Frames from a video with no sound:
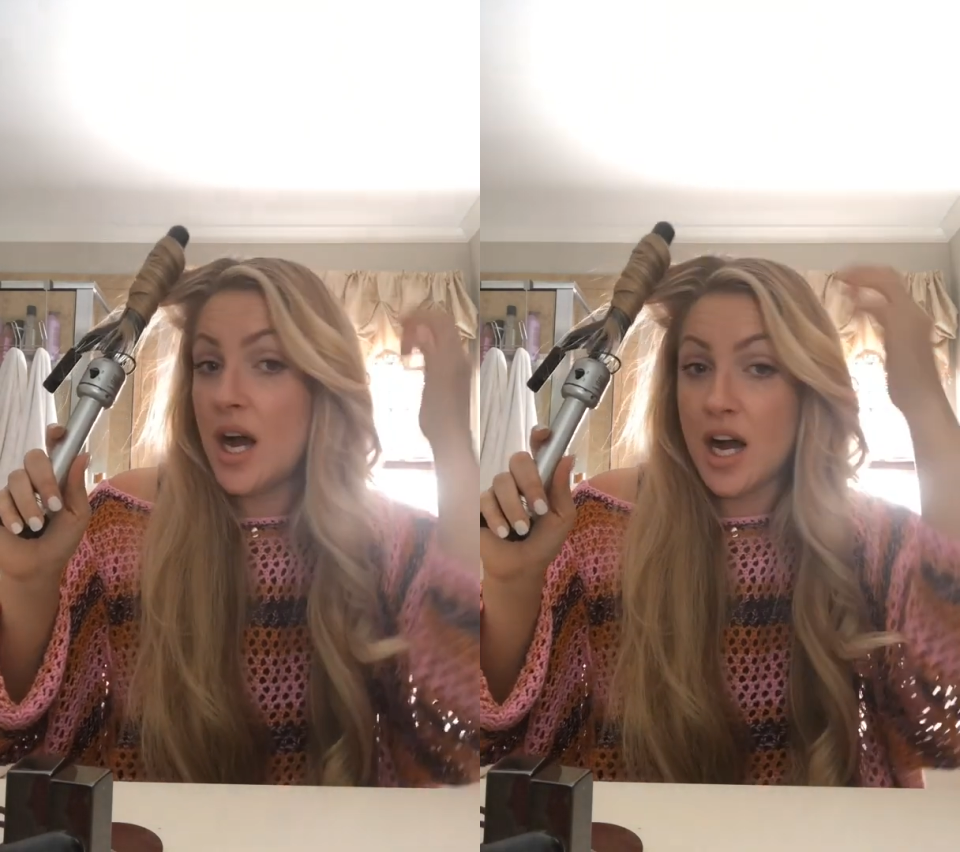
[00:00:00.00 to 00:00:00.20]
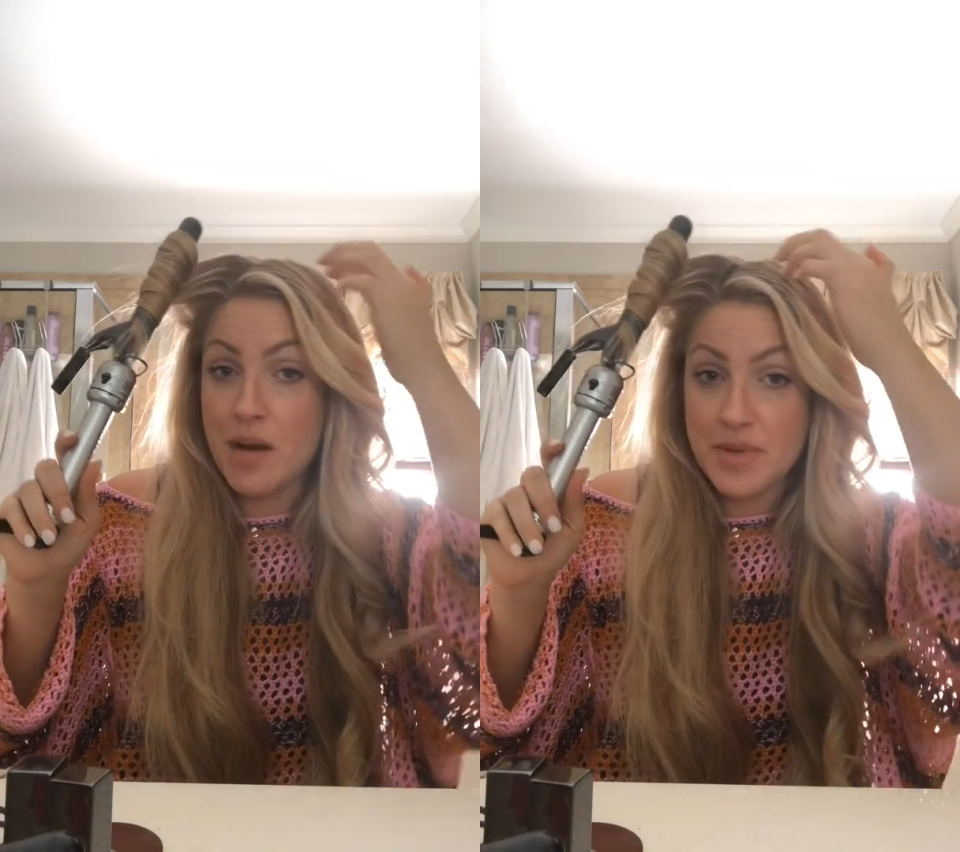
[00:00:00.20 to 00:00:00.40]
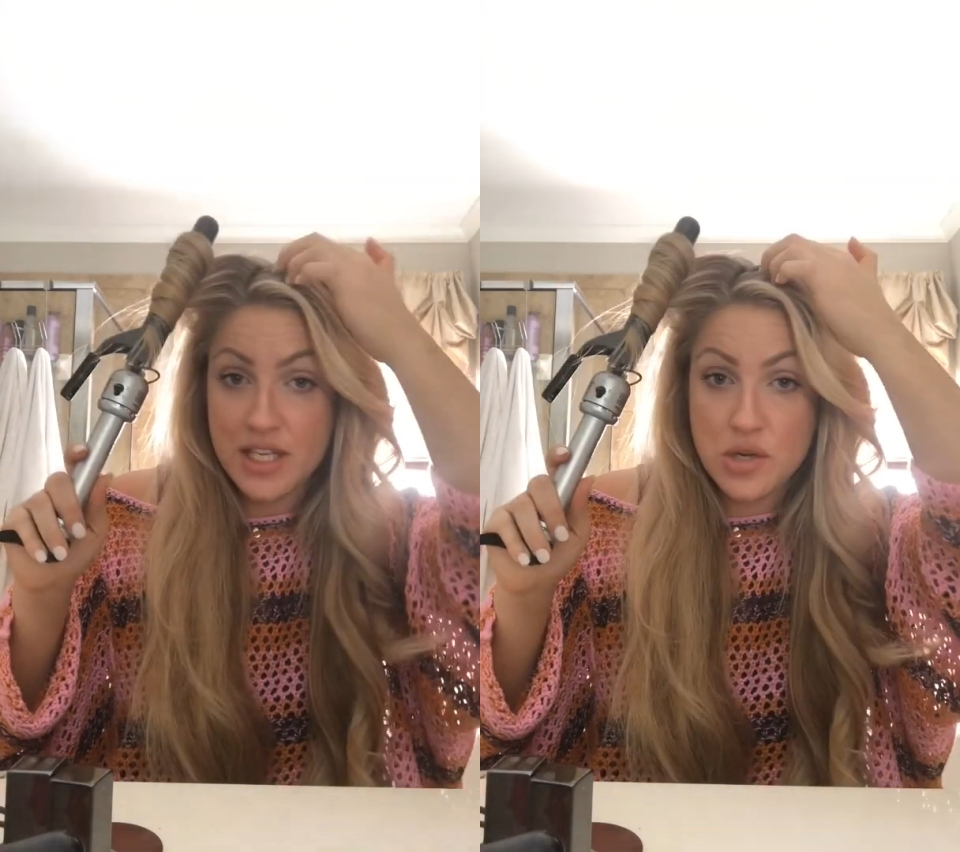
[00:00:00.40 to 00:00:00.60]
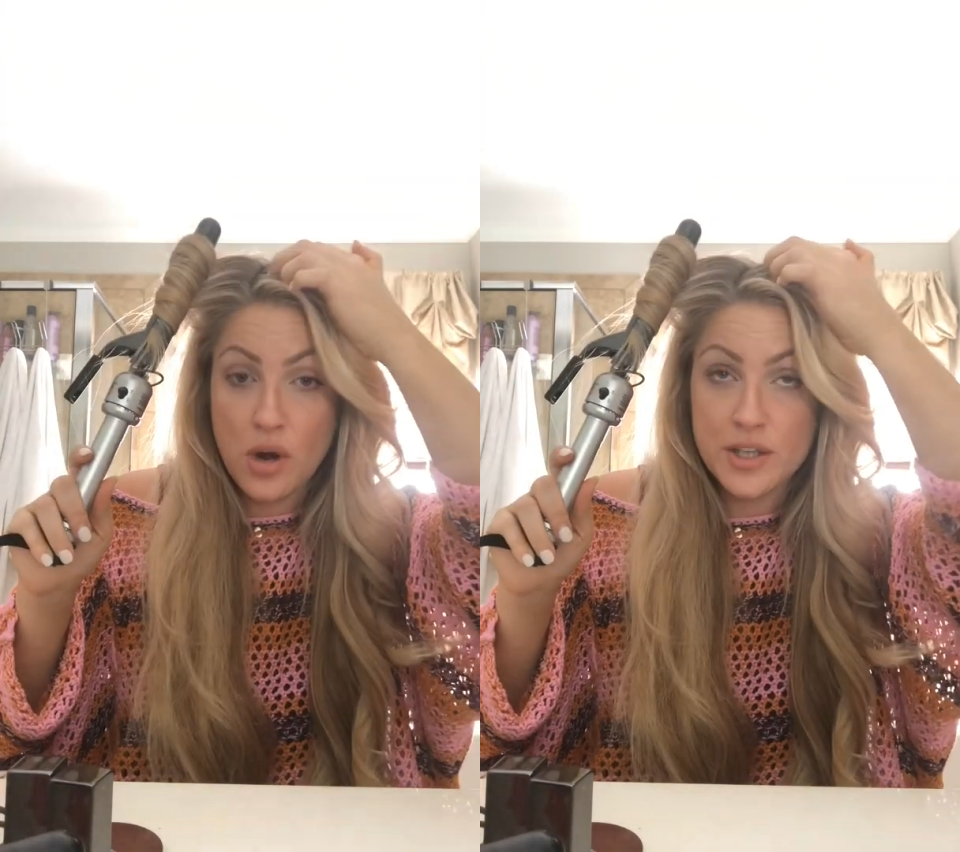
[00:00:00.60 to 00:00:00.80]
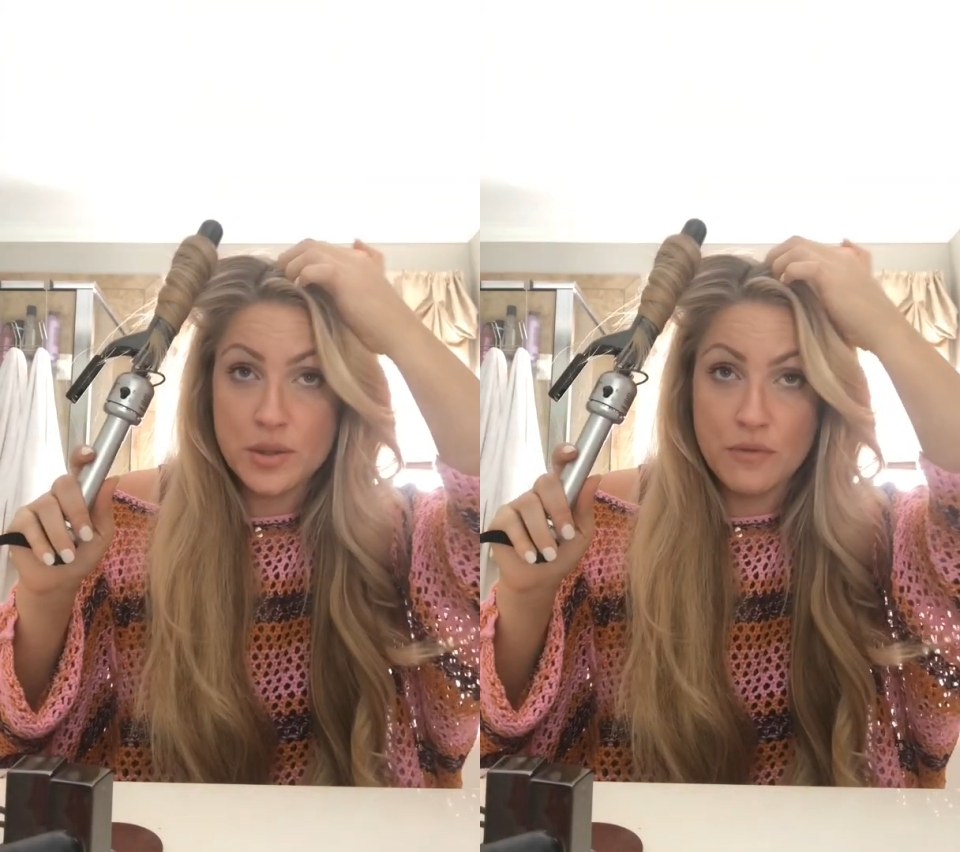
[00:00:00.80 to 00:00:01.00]
And then you
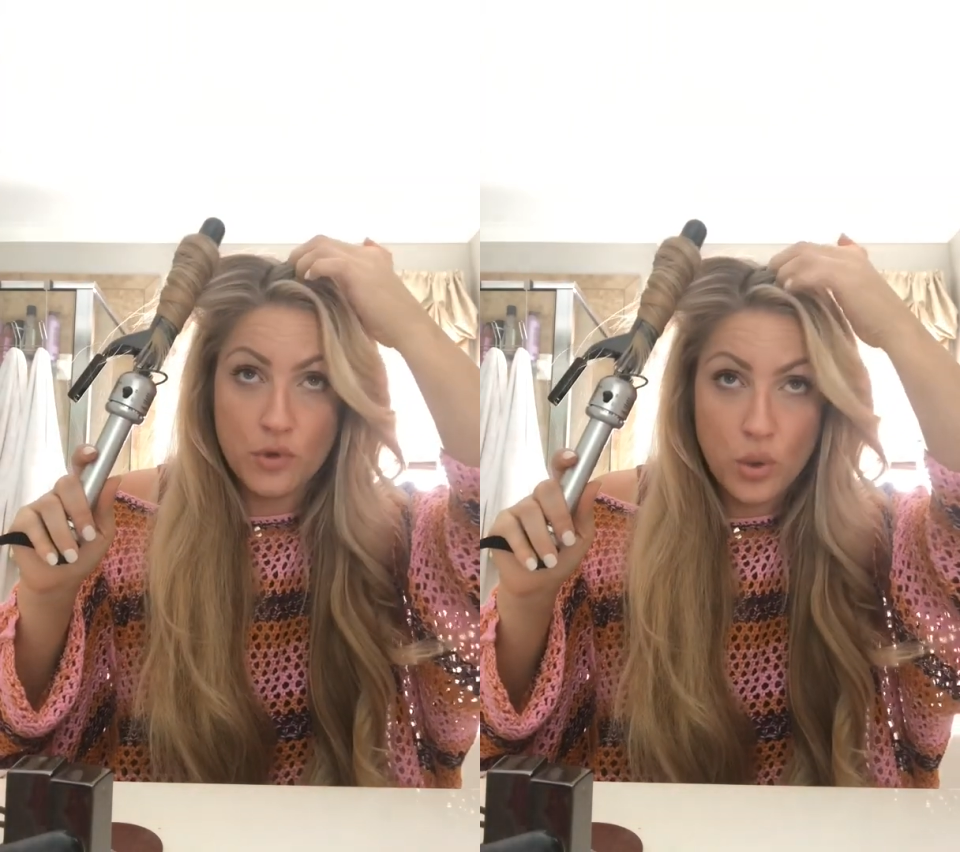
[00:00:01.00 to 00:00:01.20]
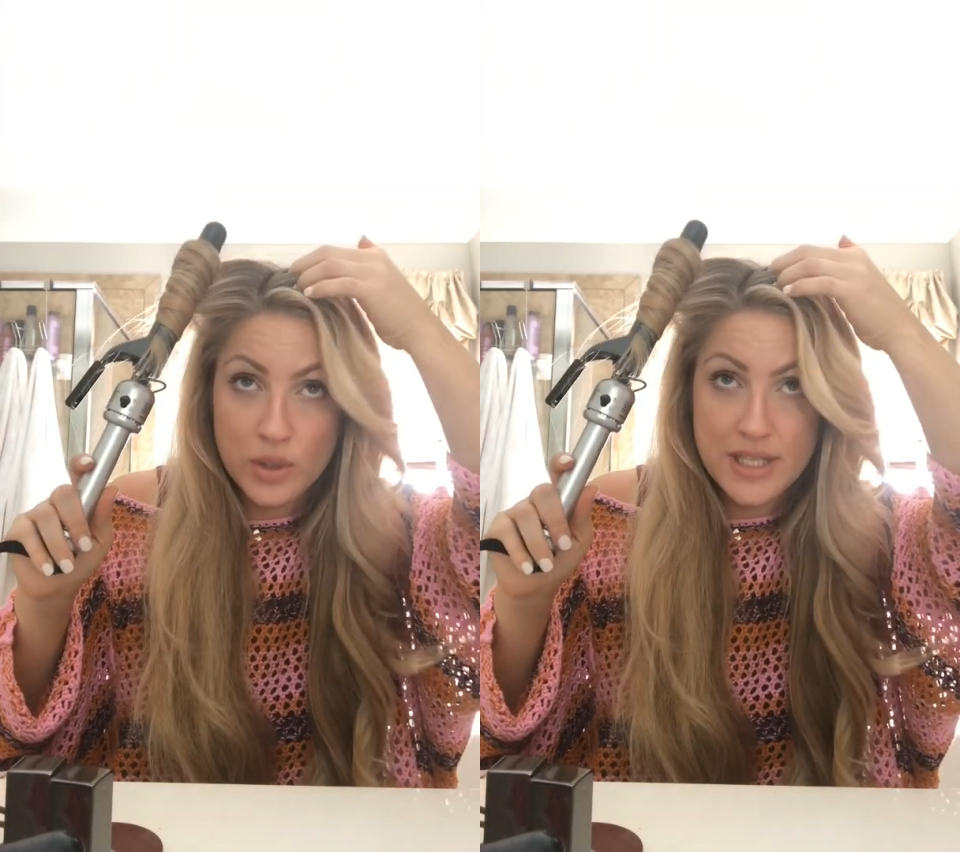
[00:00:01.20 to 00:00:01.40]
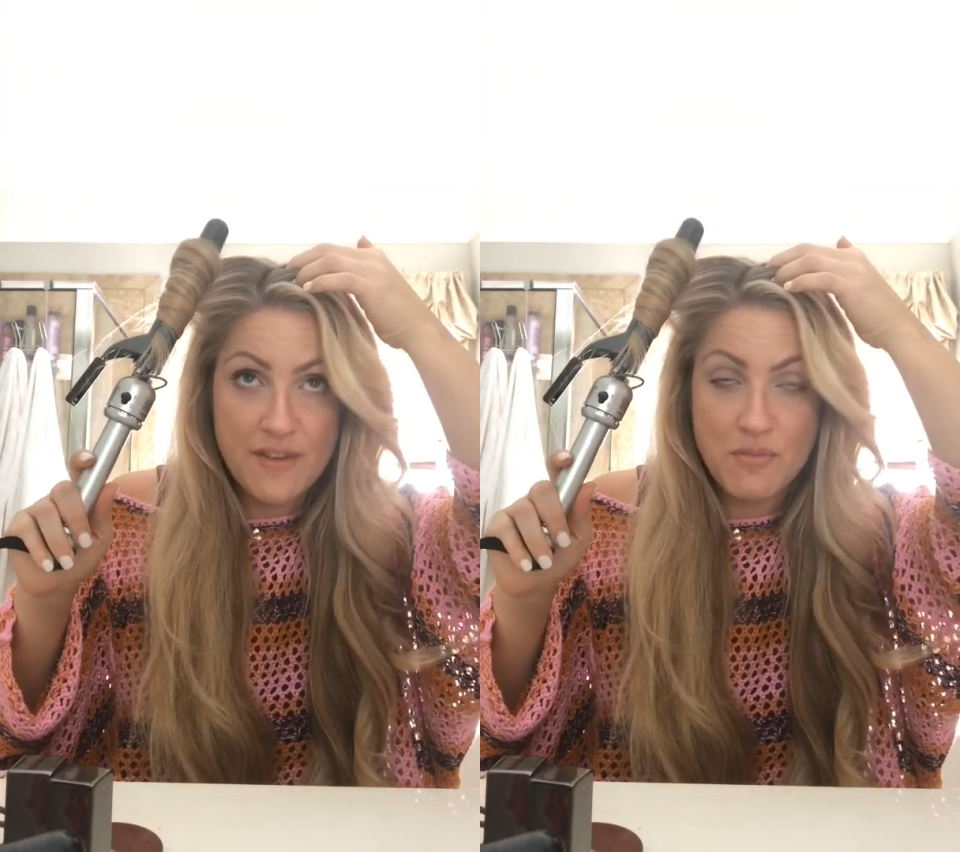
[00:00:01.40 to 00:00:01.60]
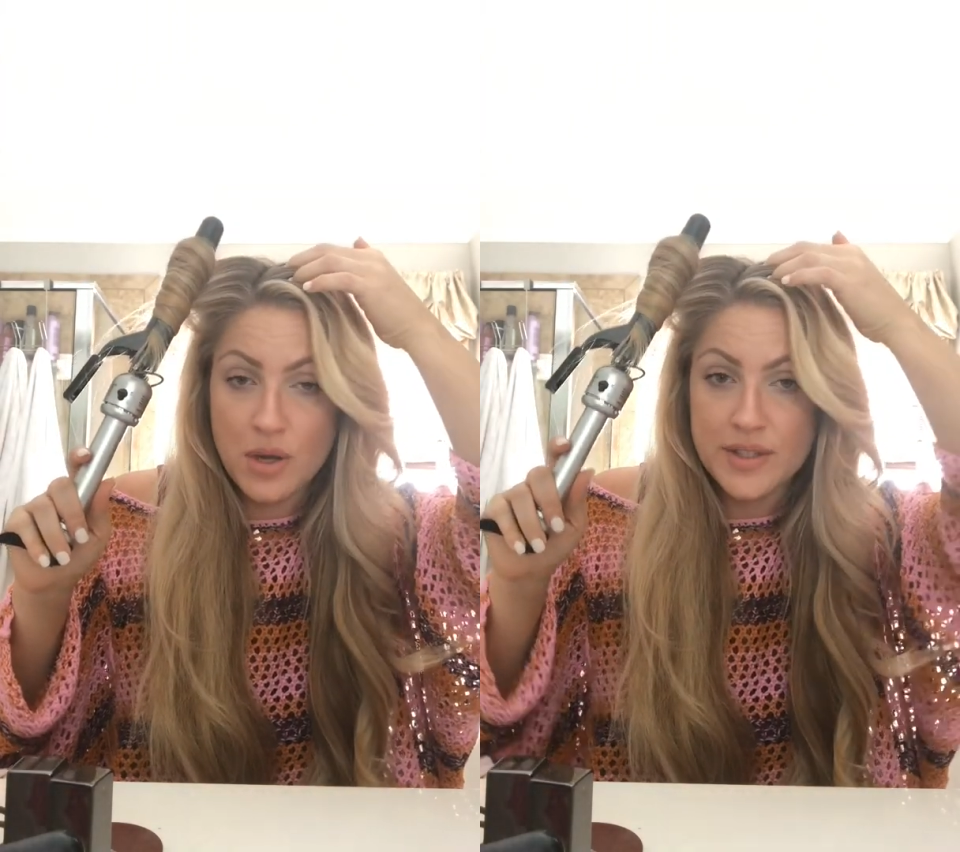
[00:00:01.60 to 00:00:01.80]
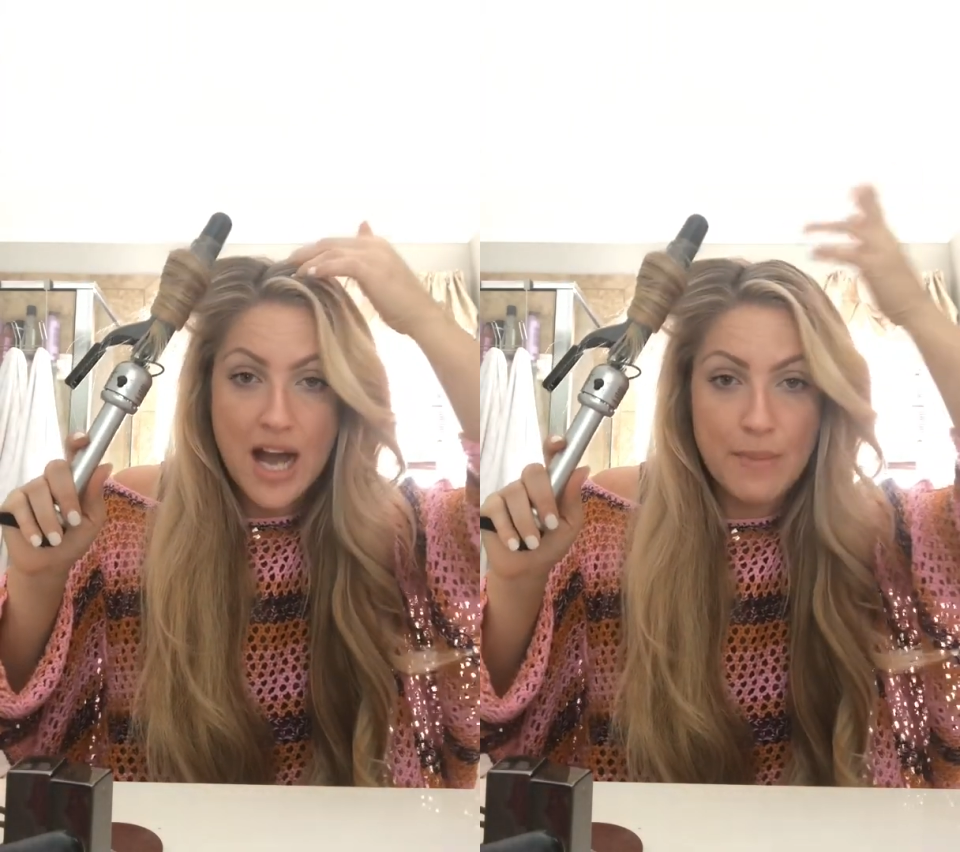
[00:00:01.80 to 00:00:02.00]
also, of course, have them
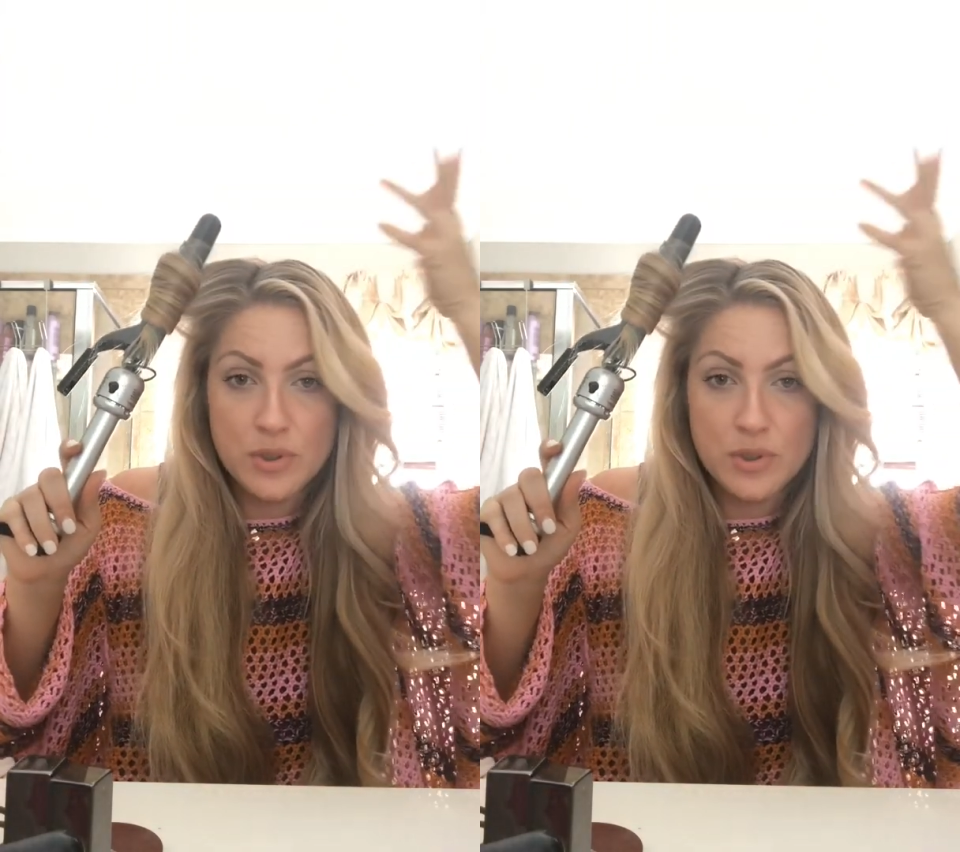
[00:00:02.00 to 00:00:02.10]
on top.